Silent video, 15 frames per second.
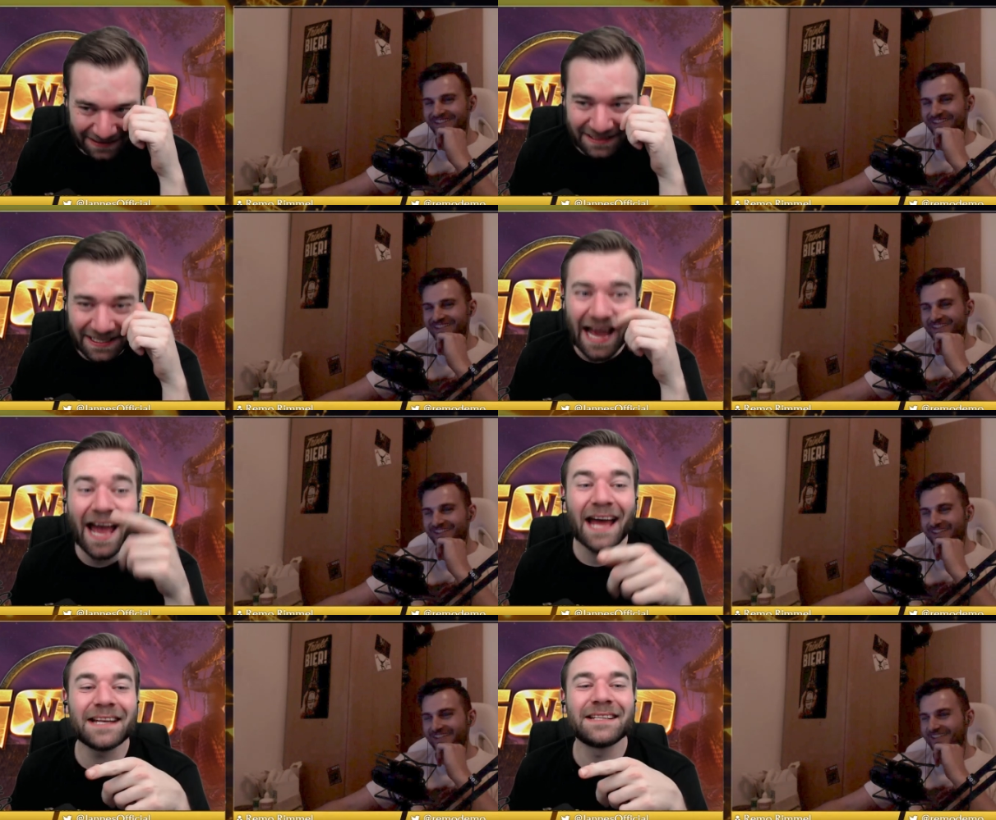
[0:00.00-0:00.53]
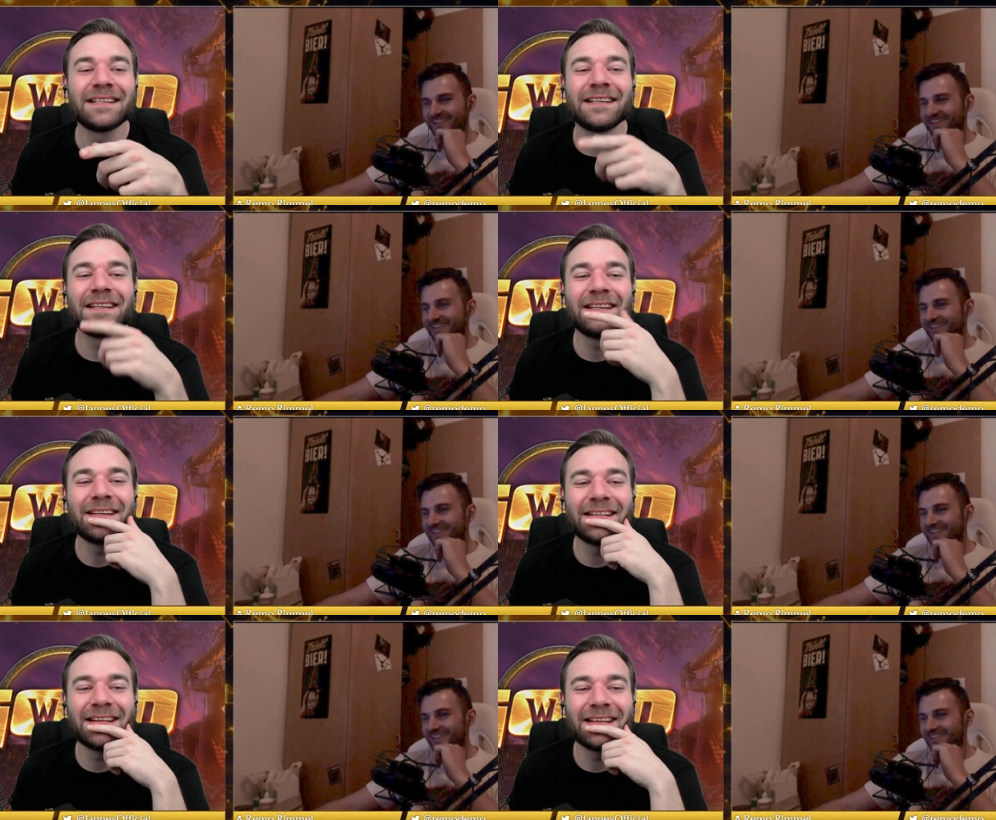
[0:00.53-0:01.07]
Speaker 1: Ted.
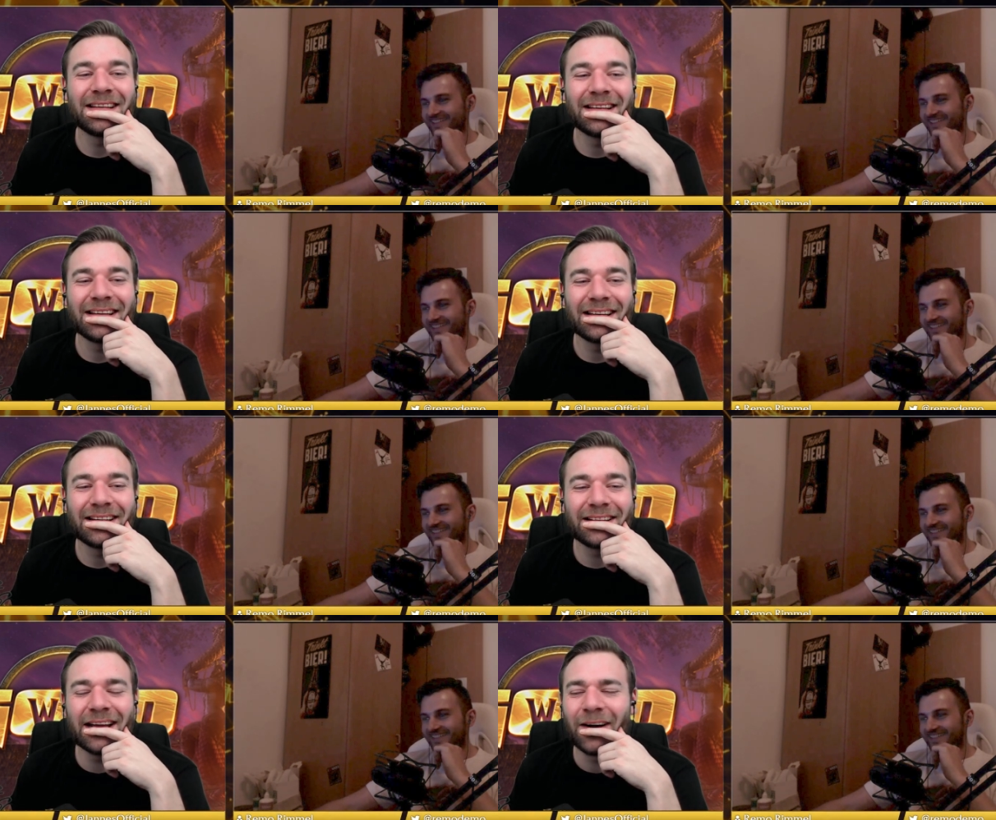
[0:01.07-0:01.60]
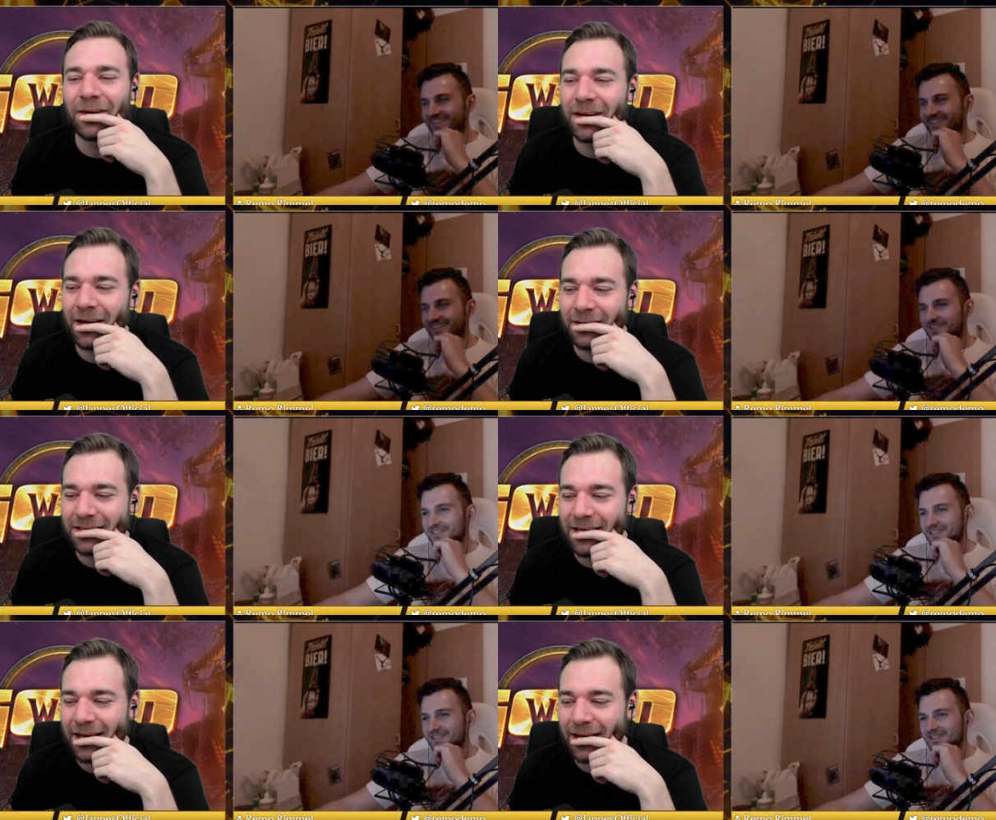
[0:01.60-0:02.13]
No,
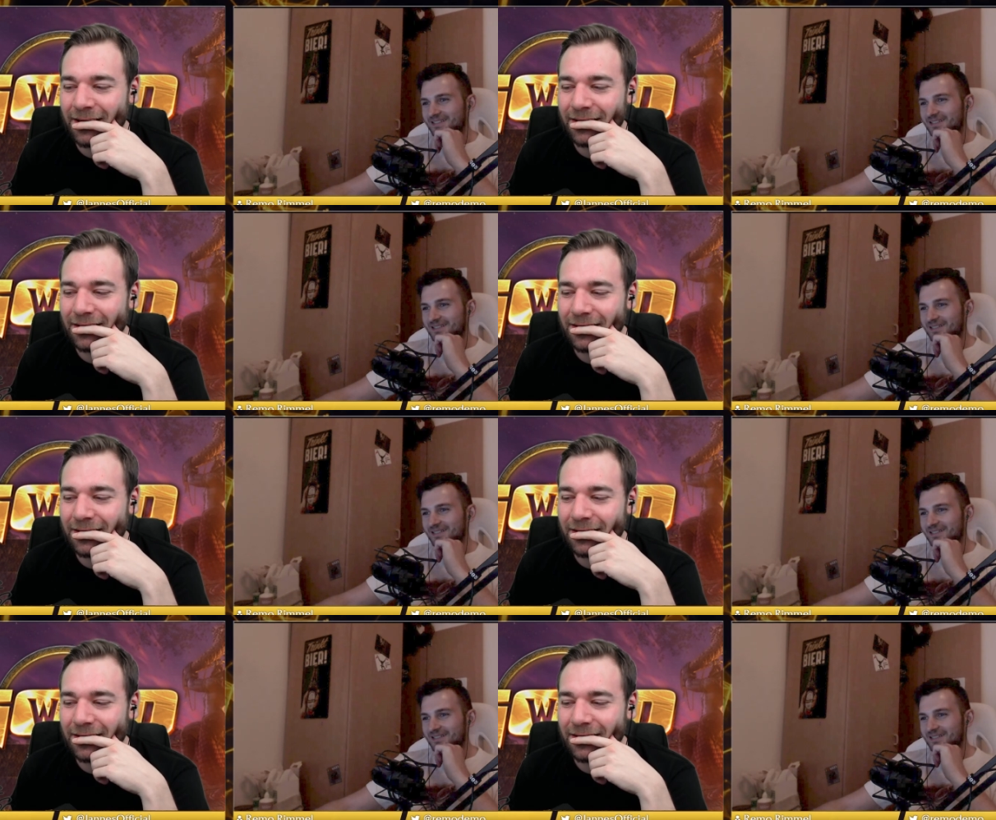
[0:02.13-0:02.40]
not Ted.